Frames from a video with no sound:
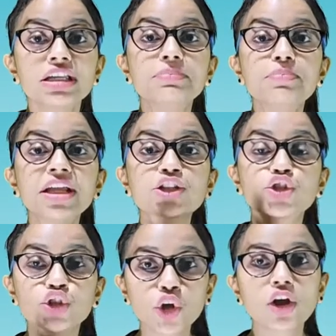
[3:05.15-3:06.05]

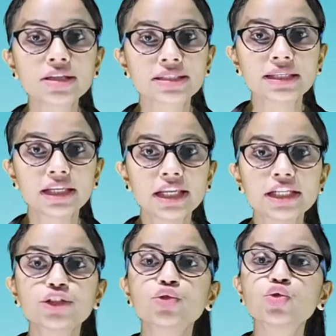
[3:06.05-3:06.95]
mature cell
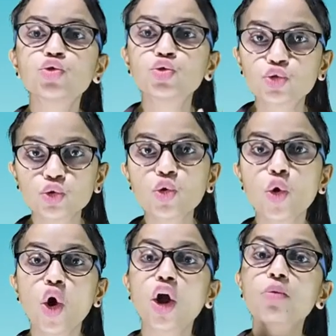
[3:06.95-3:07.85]
into
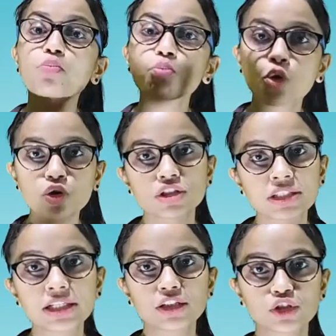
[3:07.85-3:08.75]
two or more
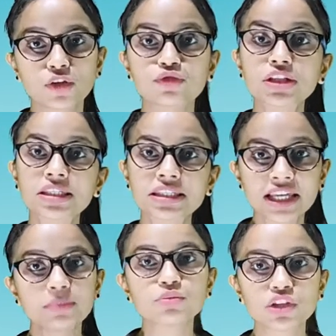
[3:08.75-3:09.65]
cells of the same